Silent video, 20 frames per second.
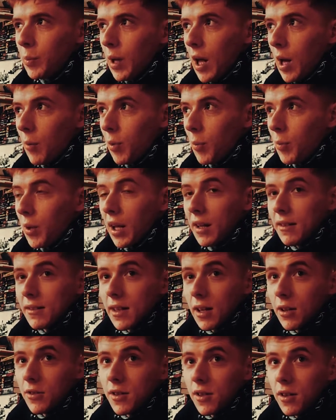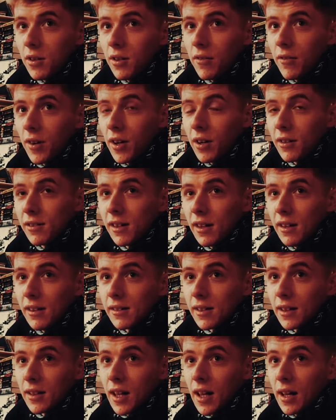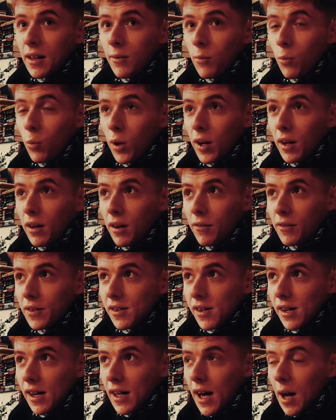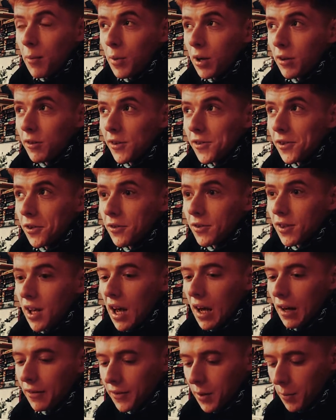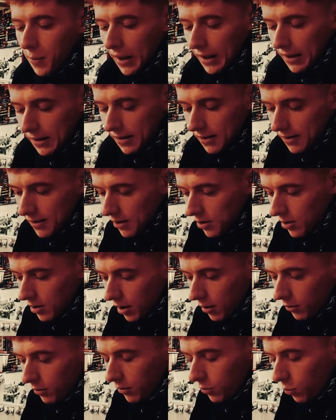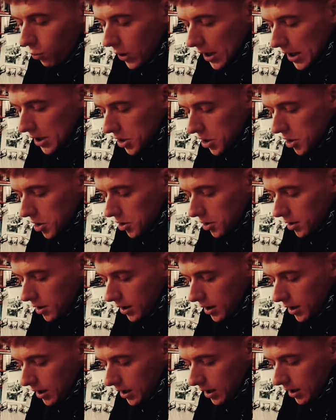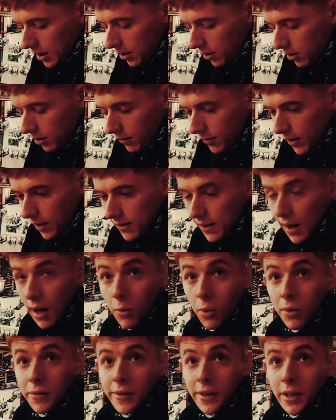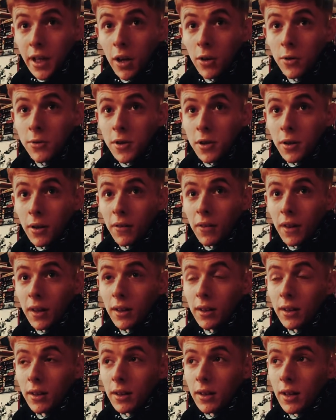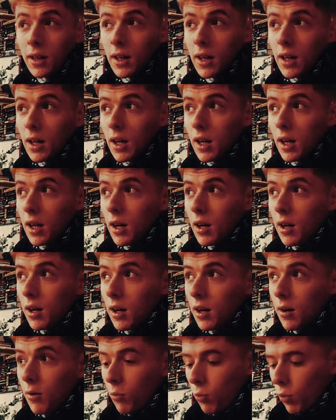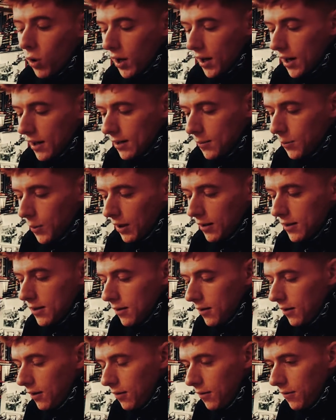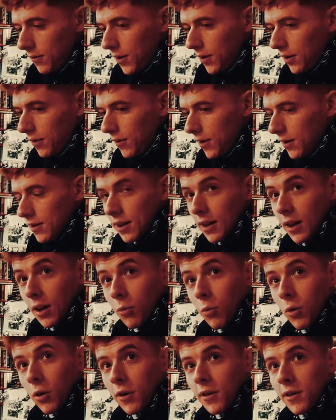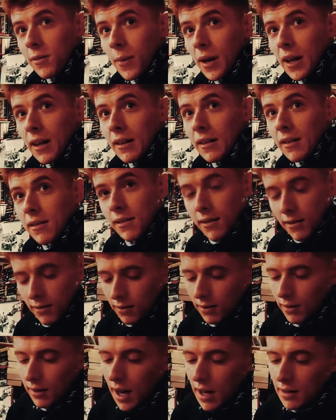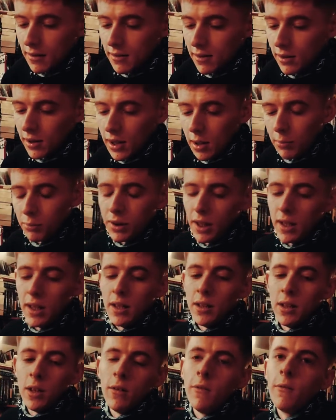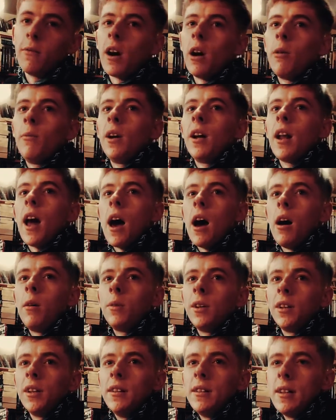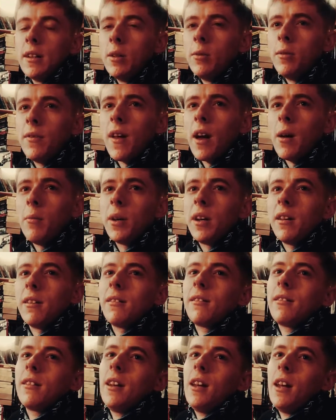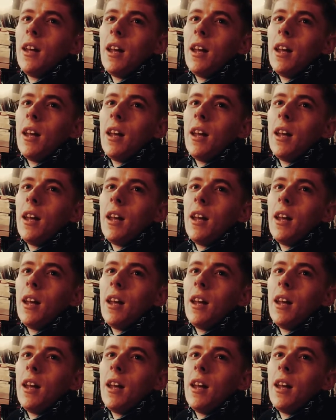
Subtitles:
I'm applying to go to universities, and then when obviously I get my results, I have to make a decision on which university I want to go to. I think one aspect of university that worries me is entering a completely new environment and how I'm going to deal with that, because